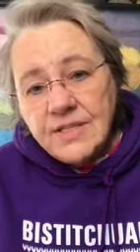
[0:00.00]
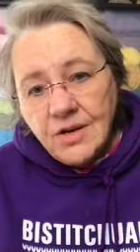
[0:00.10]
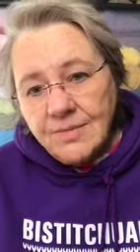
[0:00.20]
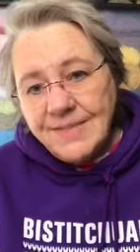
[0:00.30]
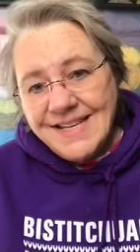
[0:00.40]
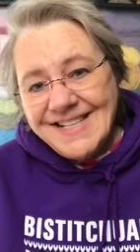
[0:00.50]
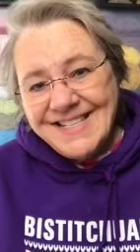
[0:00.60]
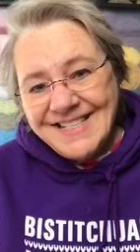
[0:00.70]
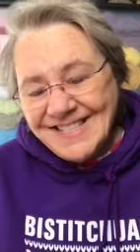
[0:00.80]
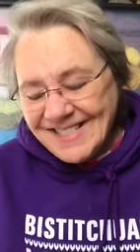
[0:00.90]

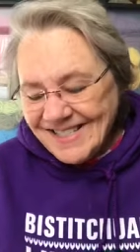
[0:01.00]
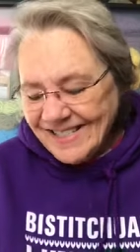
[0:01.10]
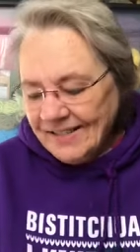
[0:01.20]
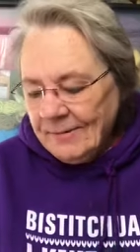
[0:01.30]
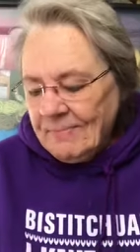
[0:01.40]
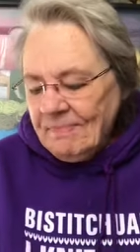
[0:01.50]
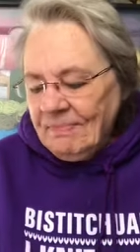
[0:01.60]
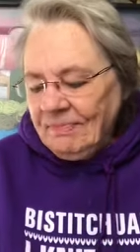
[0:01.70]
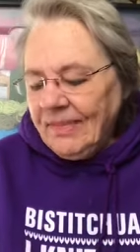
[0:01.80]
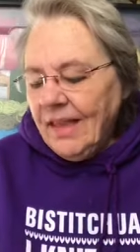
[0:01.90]
circumstances.
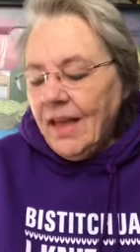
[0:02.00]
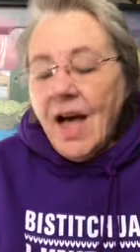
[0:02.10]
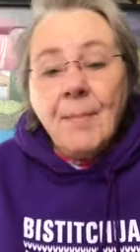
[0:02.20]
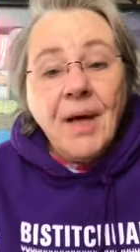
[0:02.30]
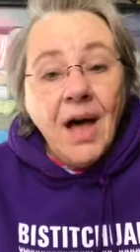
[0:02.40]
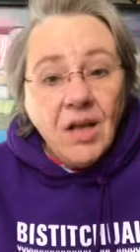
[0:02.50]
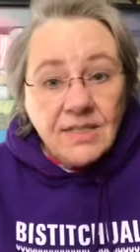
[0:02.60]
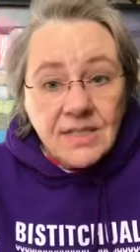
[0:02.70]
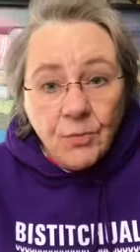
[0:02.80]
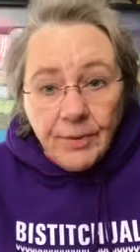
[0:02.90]
I'm
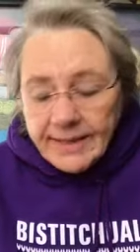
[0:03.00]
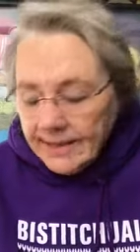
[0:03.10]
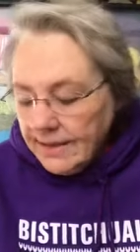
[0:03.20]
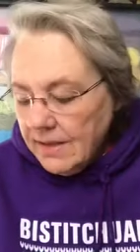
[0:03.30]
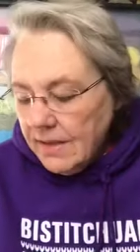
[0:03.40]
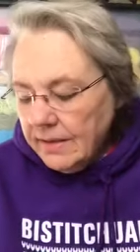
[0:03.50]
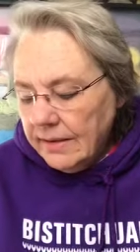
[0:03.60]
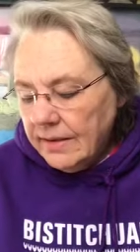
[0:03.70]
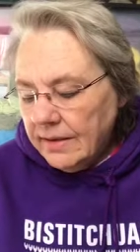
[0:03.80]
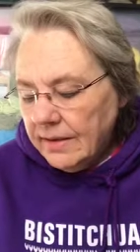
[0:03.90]
also reading
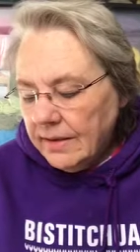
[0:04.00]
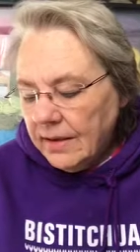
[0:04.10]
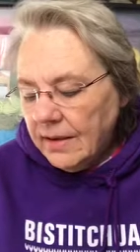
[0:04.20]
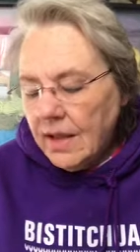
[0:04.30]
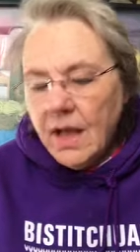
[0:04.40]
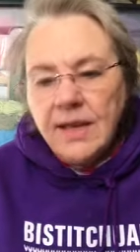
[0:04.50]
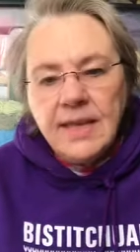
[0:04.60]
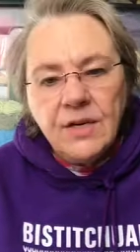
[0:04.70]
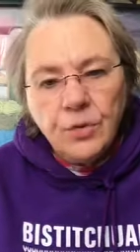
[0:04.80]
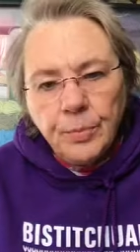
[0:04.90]
a
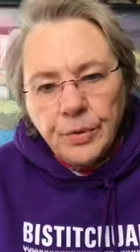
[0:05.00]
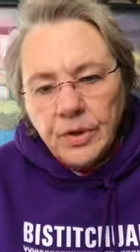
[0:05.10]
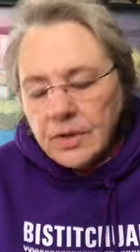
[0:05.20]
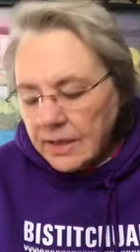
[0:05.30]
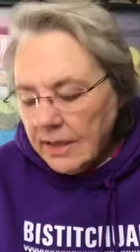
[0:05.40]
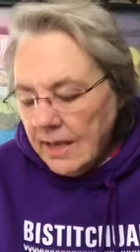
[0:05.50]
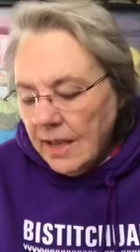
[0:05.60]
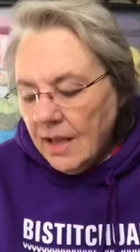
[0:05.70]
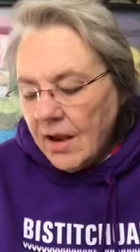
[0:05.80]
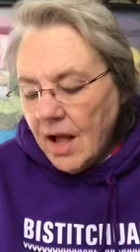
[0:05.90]
Kindle book
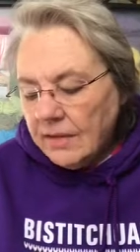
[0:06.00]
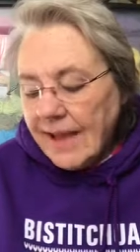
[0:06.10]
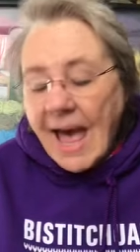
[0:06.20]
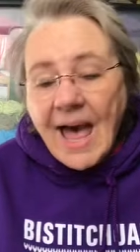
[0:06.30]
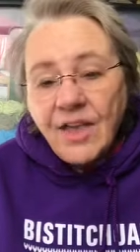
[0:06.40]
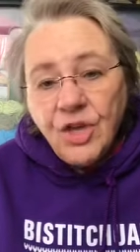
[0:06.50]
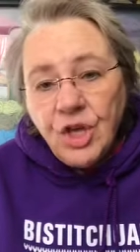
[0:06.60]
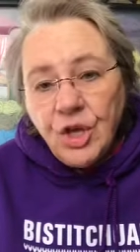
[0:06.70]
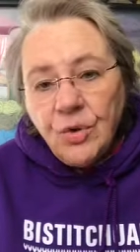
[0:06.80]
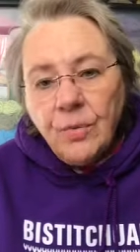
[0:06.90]
called
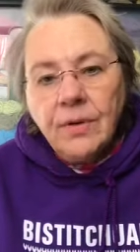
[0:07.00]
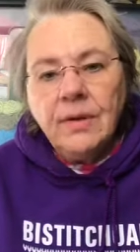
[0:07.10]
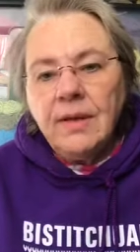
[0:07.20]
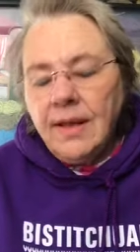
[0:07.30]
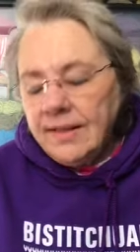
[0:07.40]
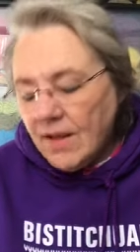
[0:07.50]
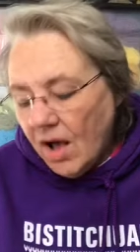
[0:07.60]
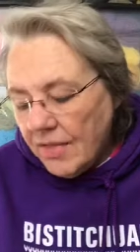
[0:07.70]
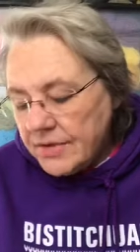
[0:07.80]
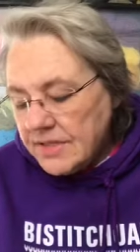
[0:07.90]
IQ. And the
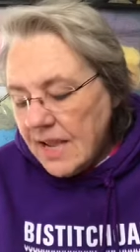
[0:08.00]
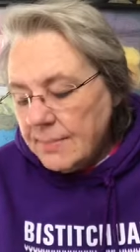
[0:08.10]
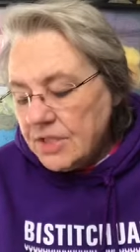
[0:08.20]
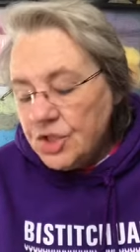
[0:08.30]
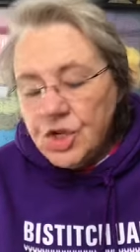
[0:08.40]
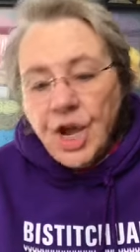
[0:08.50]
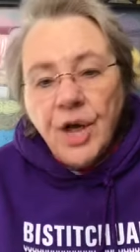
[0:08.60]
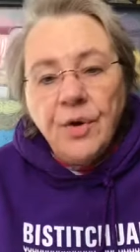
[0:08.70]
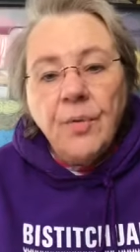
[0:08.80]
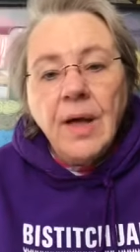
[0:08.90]
author's name is
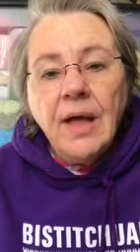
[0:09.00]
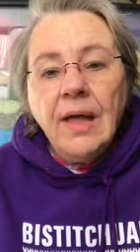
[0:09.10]
Joe